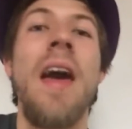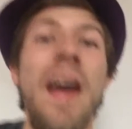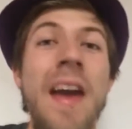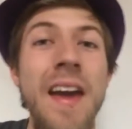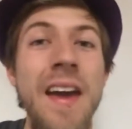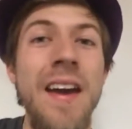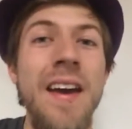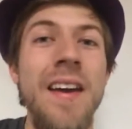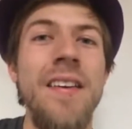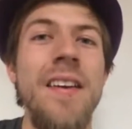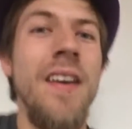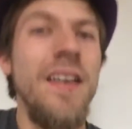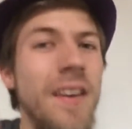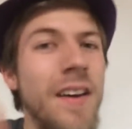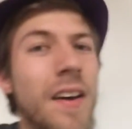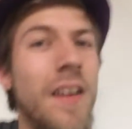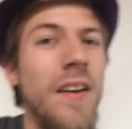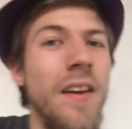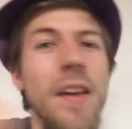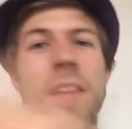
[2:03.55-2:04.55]
And
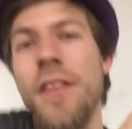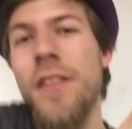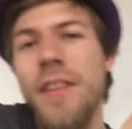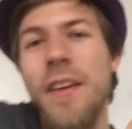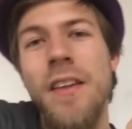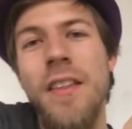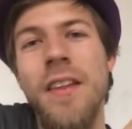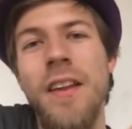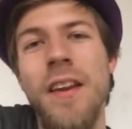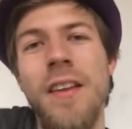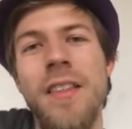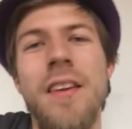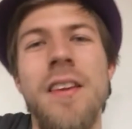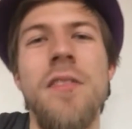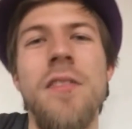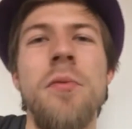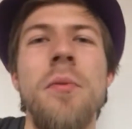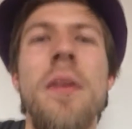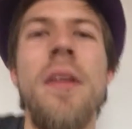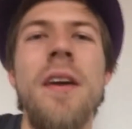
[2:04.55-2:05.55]
another thing that I think
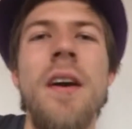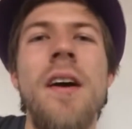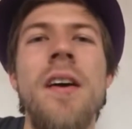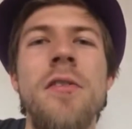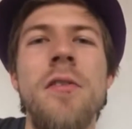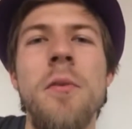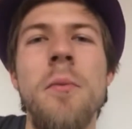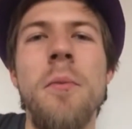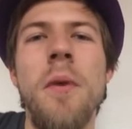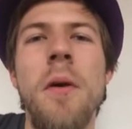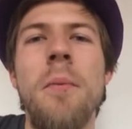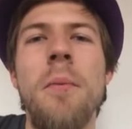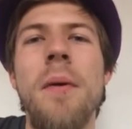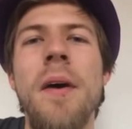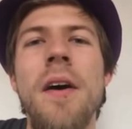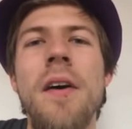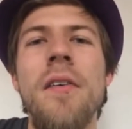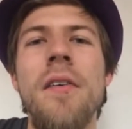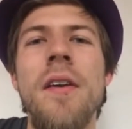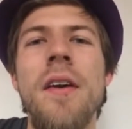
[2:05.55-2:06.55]
is really awesome
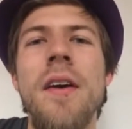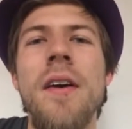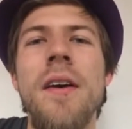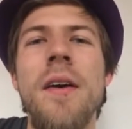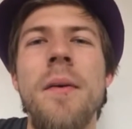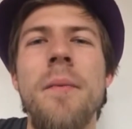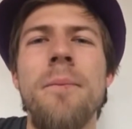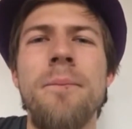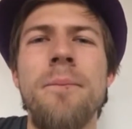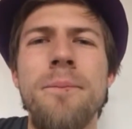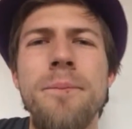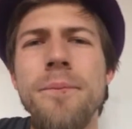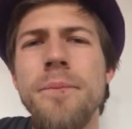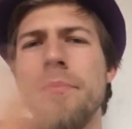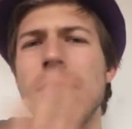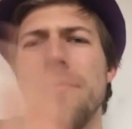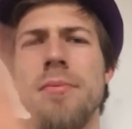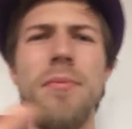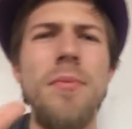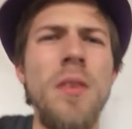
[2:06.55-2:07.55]
about
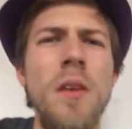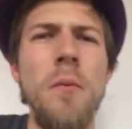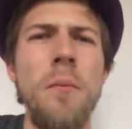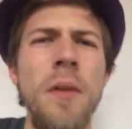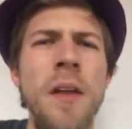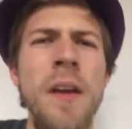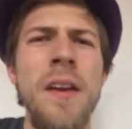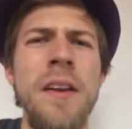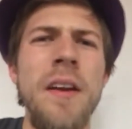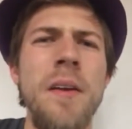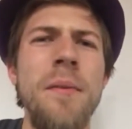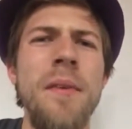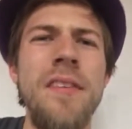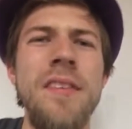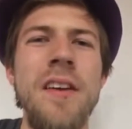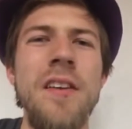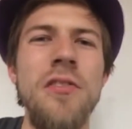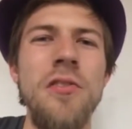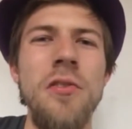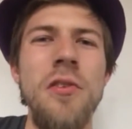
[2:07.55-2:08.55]
planning out my
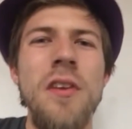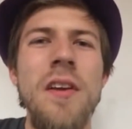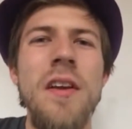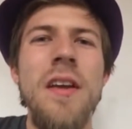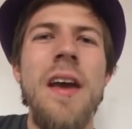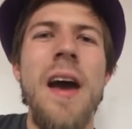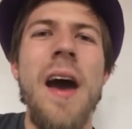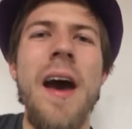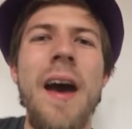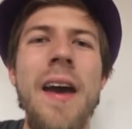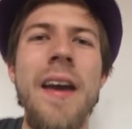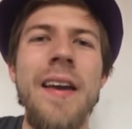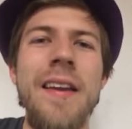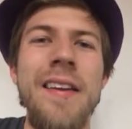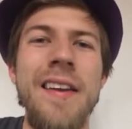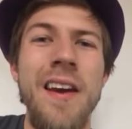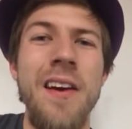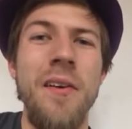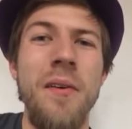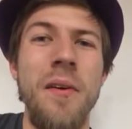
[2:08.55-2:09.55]
schedule, I
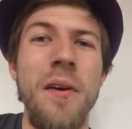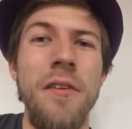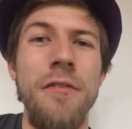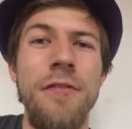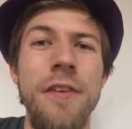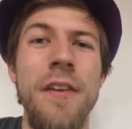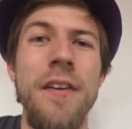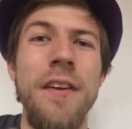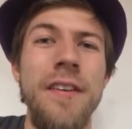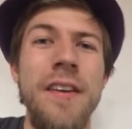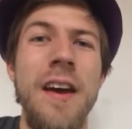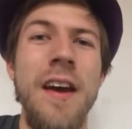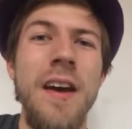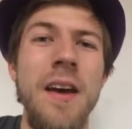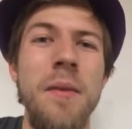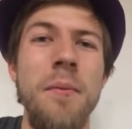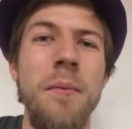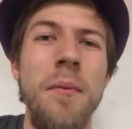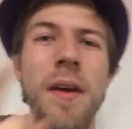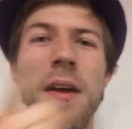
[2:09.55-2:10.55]
now have found a
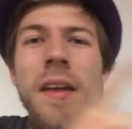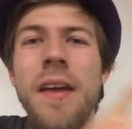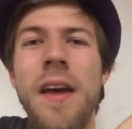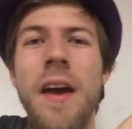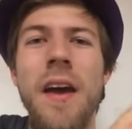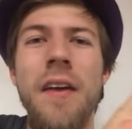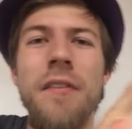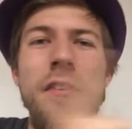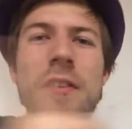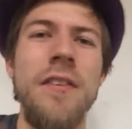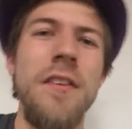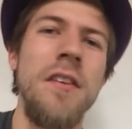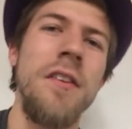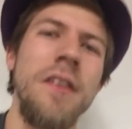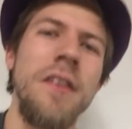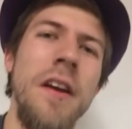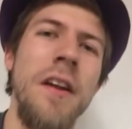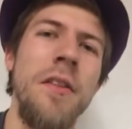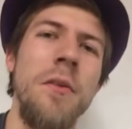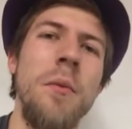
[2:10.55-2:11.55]
time every single
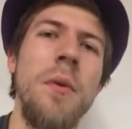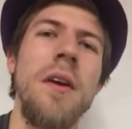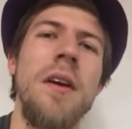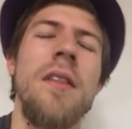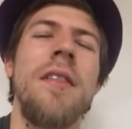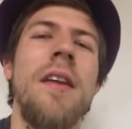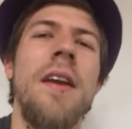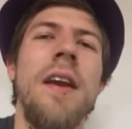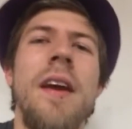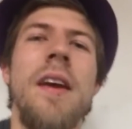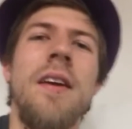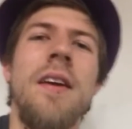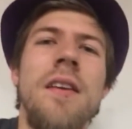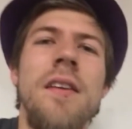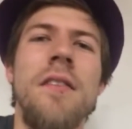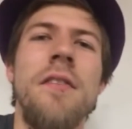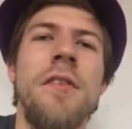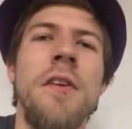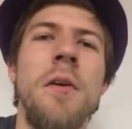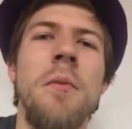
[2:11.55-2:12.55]
day of the week that I
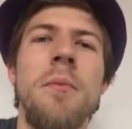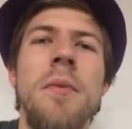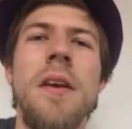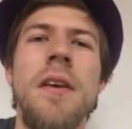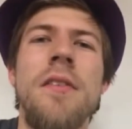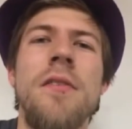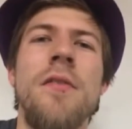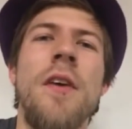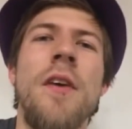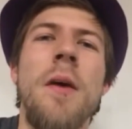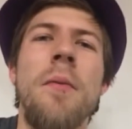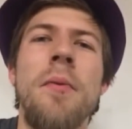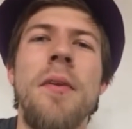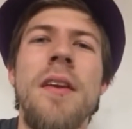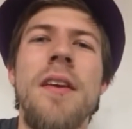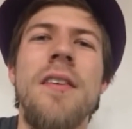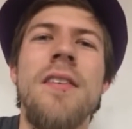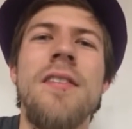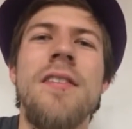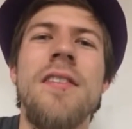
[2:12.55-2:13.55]
can film Days of
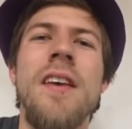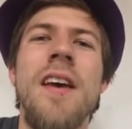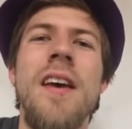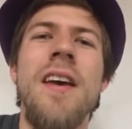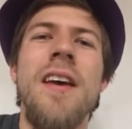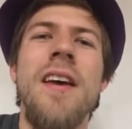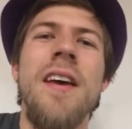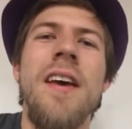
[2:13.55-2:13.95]
Happiness.